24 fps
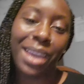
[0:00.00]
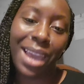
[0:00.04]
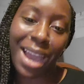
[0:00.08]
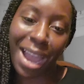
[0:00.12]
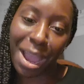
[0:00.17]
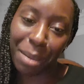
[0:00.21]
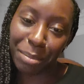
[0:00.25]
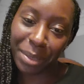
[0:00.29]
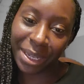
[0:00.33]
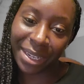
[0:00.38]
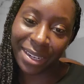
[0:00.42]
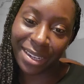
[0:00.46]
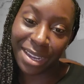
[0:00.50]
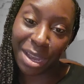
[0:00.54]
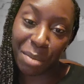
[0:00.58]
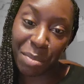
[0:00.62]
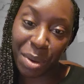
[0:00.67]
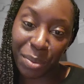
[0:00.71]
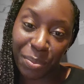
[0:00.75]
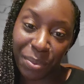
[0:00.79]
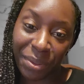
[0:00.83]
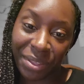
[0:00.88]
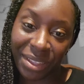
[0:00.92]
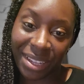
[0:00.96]
I'm going to come
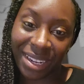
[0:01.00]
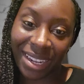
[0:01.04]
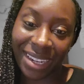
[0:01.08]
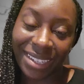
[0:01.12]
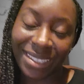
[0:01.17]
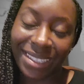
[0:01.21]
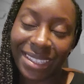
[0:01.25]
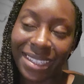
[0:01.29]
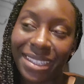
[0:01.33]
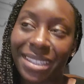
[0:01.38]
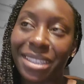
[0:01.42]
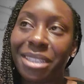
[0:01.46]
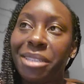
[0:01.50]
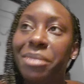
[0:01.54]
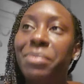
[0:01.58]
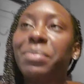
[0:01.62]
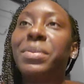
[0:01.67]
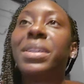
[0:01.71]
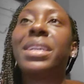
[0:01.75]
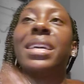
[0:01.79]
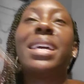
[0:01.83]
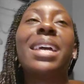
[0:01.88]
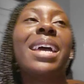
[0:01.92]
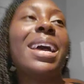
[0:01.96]
up with an idea.
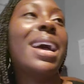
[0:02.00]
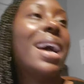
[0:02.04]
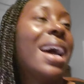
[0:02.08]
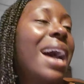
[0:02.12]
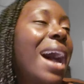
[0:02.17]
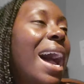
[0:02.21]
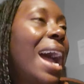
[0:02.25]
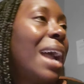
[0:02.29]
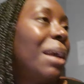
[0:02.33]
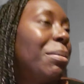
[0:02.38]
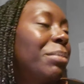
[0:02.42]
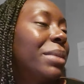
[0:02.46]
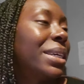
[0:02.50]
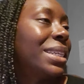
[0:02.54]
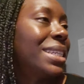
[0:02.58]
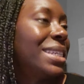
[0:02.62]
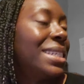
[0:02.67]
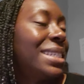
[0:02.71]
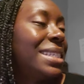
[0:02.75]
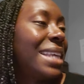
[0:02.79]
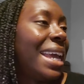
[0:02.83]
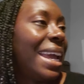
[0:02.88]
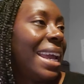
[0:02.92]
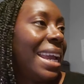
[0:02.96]
I'm going to
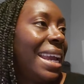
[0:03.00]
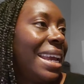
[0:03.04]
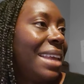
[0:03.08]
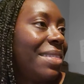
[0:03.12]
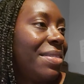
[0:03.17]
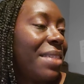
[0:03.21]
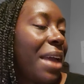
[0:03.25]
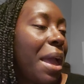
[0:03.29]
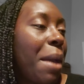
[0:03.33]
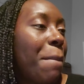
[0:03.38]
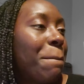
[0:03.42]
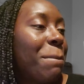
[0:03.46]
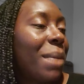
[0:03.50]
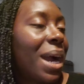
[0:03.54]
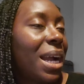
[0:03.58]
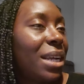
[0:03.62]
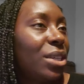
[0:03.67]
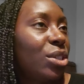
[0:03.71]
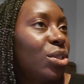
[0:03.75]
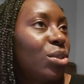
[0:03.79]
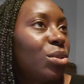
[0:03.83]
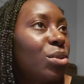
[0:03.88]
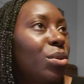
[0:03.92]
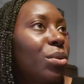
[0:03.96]
say that my
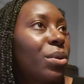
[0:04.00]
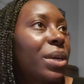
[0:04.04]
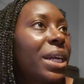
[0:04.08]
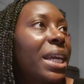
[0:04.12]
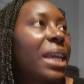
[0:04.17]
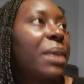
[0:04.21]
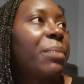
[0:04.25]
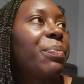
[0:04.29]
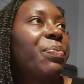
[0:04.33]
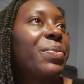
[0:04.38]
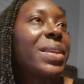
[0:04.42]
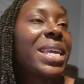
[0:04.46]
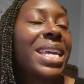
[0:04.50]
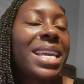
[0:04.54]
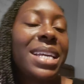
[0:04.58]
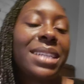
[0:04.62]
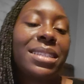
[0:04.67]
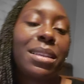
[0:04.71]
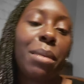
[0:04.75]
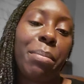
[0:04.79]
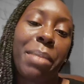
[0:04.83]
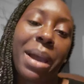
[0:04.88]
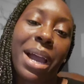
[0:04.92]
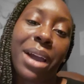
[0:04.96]
story is
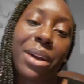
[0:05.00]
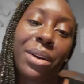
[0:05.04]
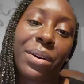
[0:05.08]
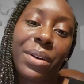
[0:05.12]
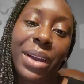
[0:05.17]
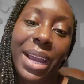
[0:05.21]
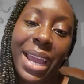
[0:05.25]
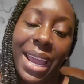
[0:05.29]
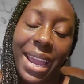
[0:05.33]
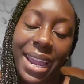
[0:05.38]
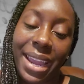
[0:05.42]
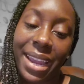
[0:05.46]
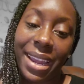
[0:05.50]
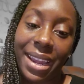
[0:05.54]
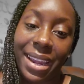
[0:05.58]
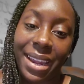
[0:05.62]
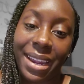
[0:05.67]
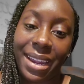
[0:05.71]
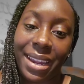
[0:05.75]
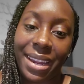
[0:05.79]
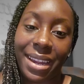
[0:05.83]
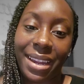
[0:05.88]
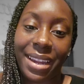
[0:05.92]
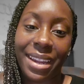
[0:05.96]
about
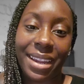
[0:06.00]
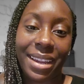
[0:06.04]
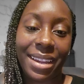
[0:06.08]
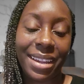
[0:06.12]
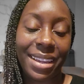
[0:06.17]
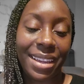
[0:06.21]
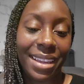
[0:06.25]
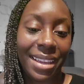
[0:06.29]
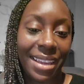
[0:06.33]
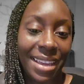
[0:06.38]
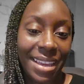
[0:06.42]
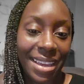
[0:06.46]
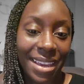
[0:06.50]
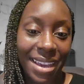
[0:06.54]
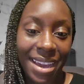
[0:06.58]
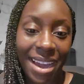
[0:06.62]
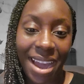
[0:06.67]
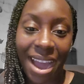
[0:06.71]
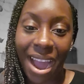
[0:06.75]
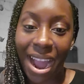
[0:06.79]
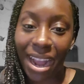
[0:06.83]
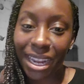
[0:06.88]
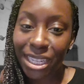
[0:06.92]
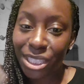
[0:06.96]
a
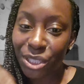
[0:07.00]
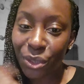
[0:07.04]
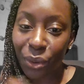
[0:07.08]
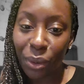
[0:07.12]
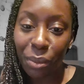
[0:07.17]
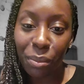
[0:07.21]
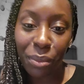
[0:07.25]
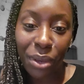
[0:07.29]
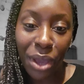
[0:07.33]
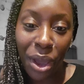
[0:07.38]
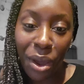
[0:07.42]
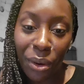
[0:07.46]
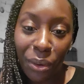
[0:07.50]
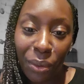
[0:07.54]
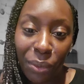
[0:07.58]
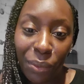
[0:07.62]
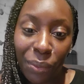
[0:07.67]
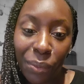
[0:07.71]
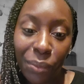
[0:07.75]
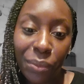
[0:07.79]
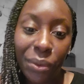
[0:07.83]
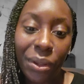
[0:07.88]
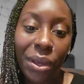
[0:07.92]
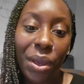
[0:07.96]
ice cream
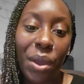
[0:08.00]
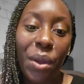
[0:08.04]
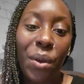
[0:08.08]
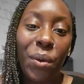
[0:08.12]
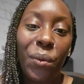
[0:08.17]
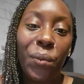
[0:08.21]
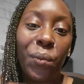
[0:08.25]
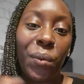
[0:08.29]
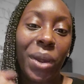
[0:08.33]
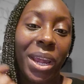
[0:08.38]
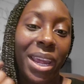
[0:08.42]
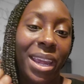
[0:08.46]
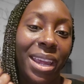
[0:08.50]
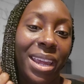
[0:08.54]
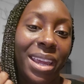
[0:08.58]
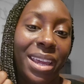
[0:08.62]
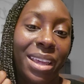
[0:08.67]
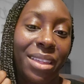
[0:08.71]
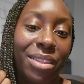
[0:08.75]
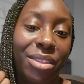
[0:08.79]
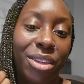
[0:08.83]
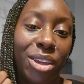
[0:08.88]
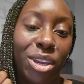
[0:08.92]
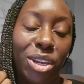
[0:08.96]
cone
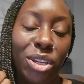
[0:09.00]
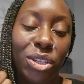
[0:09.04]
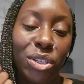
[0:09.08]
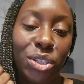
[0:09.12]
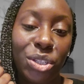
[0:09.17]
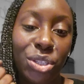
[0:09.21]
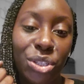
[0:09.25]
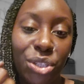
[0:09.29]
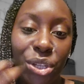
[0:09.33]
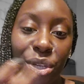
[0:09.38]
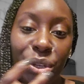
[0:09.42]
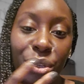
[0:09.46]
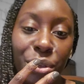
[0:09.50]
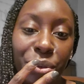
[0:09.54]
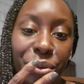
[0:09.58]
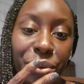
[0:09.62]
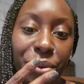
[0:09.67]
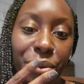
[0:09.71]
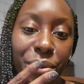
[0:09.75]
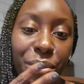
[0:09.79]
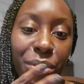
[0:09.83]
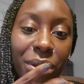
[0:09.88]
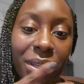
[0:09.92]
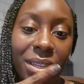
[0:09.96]
with
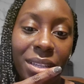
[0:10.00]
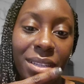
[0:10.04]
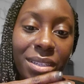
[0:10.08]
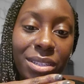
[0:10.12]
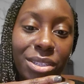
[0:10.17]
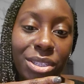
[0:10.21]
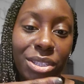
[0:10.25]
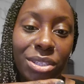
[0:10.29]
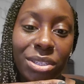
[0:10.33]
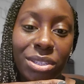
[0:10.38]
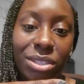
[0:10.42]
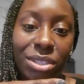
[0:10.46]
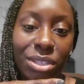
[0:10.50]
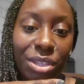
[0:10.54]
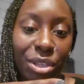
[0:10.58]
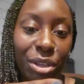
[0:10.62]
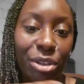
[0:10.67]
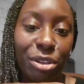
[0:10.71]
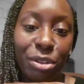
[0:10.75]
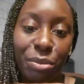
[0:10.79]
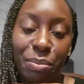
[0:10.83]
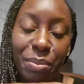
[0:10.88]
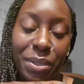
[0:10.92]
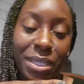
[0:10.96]
2
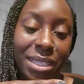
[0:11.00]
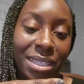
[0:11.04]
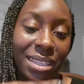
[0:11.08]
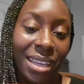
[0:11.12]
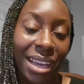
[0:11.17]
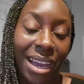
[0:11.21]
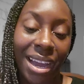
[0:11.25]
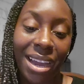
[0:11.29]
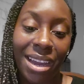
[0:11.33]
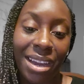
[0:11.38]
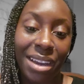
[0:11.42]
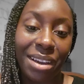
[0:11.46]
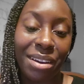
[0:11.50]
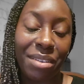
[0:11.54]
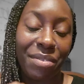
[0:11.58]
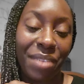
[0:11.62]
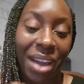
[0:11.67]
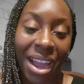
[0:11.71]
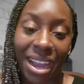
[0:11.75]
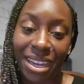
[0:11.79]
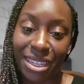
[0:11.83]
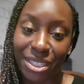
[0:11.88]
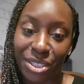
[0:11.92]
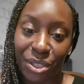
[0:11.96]
scoops of
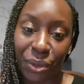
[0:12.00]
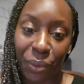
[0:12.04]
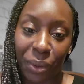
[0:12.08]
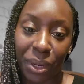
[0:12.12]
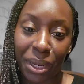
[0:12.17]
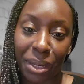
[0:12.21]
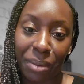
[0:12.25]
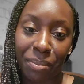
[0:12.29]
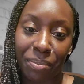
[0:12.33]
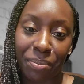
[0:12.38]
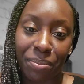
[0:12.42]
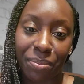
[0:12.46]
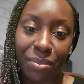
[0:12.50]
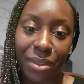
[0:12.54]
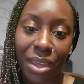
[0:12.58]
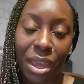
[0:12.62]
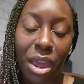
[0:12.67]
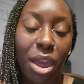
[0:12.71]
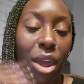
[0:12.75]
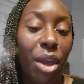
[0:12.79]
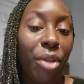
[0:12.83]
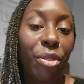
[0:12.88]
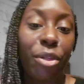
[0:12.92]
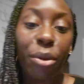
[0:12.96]
ice cream.
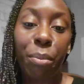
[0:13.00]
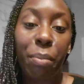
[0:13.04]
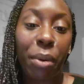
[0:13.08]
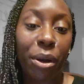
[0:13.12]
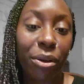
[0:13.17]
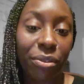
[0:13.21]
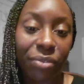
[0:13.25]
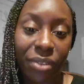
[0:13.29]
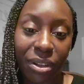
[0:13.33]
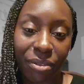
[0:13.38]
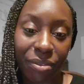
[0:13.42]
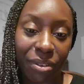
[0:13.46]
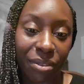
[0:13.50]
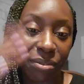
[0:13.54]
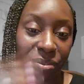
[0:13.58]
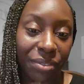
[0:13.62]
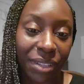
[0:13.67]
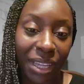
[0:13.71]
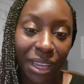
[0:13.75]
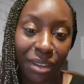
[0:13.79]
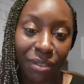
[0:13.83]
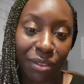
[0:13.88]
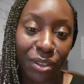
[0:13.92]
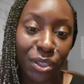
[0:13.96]
They're both different
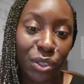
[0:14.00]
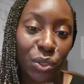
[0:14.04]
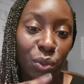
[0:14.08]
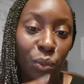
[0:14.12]
flavors.